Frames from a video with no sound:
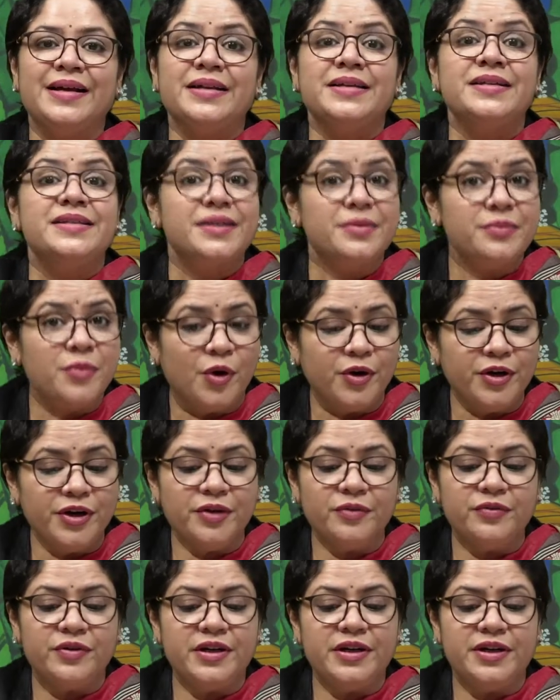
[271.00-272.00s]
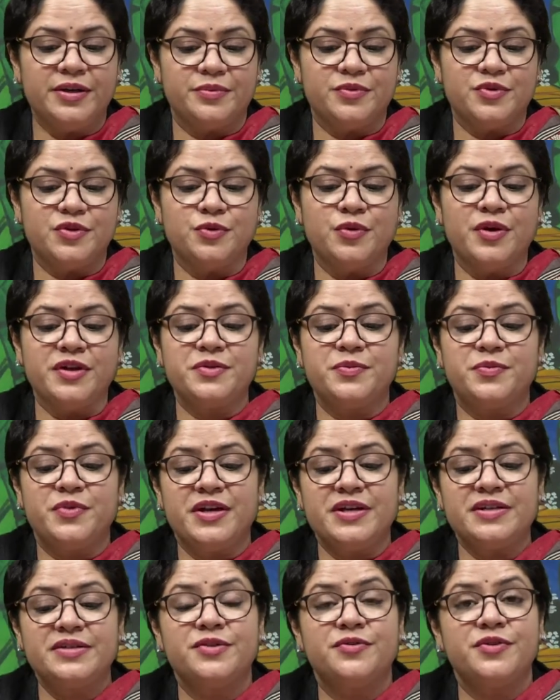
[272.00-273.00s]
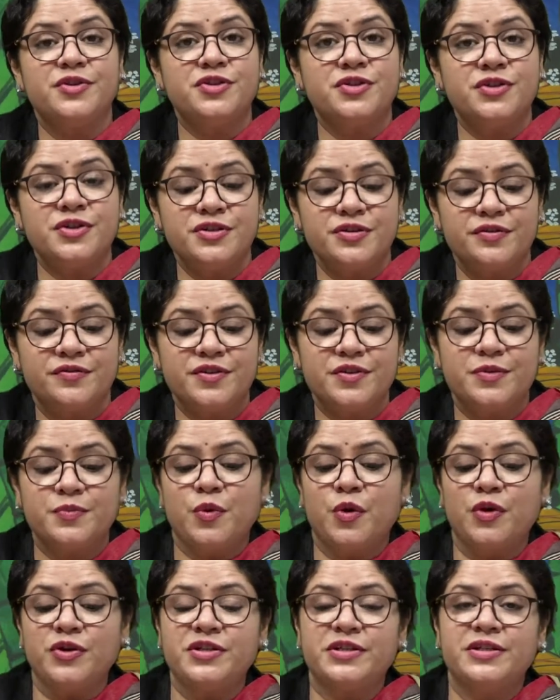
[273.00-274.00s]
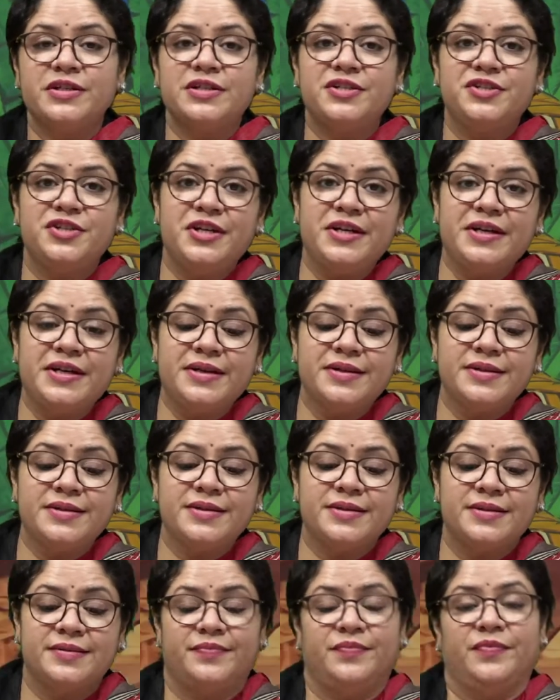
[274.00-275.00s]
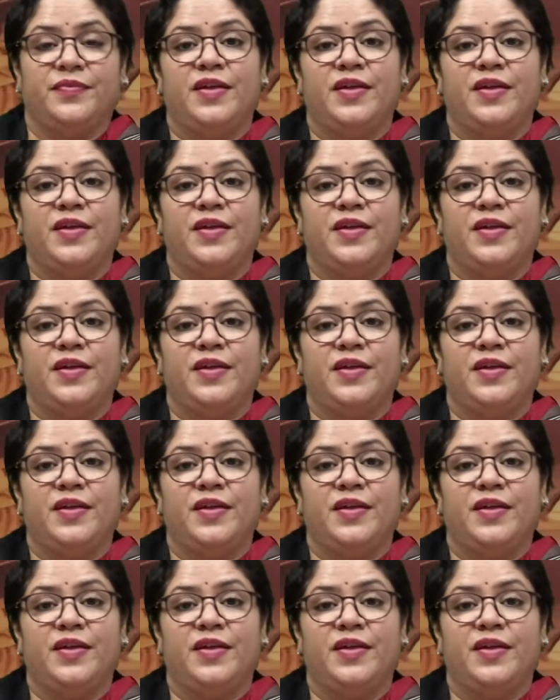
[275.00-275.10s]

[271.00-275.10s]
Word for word: Sir Monier Williams, who has praised the richness of his poetical genius,